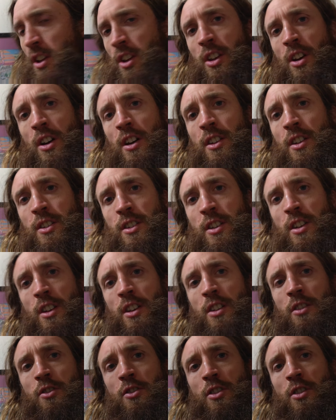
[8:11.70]
Guys,
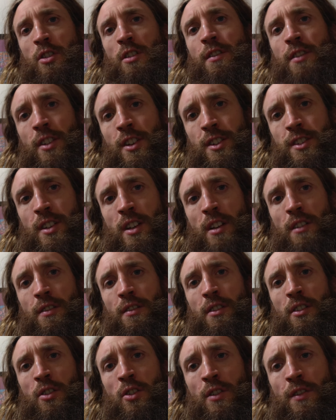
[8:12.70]
love
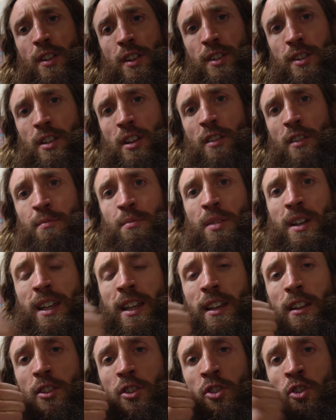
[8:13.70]
yourself. Love yourself by
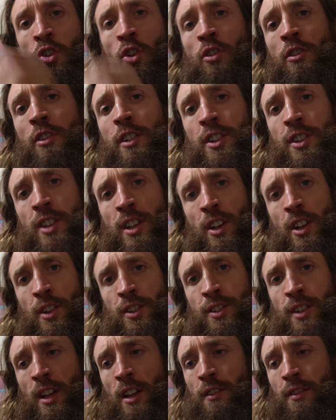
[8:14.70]
nourishing
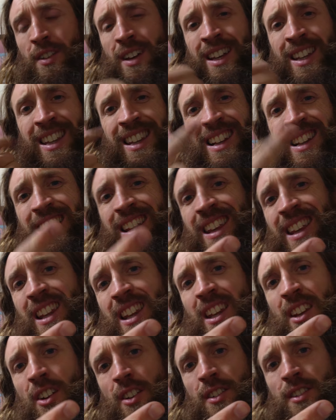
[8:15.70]
yourself and
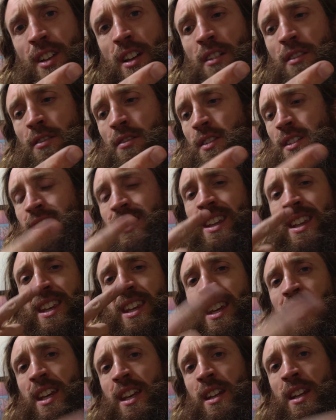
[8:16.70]
cleaning yourself. The
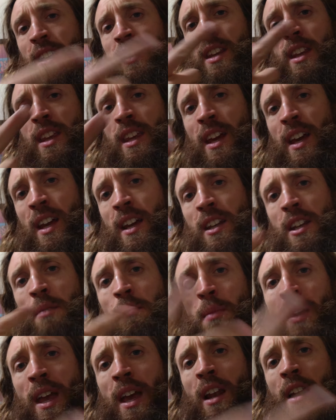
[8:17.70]
yin and the yang, the
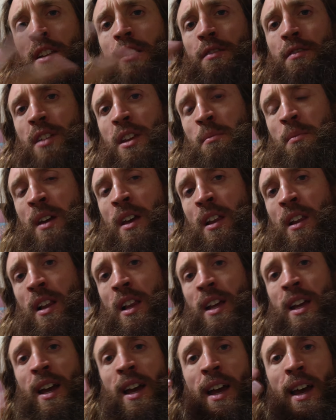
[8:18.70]
male and the female.
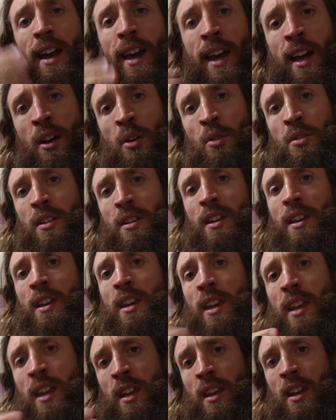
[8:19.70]
Out,
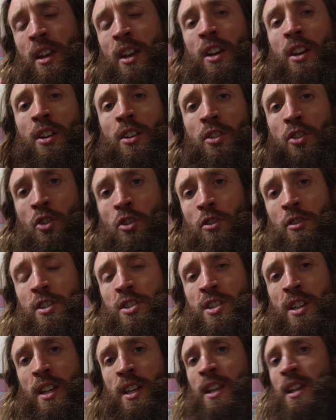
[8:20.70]
in.
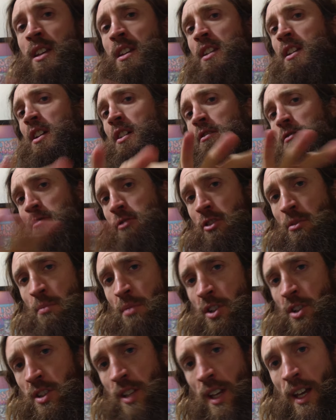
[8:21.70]
Nourish in,
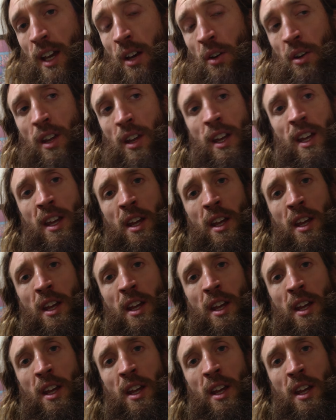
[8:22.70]
rubbish out.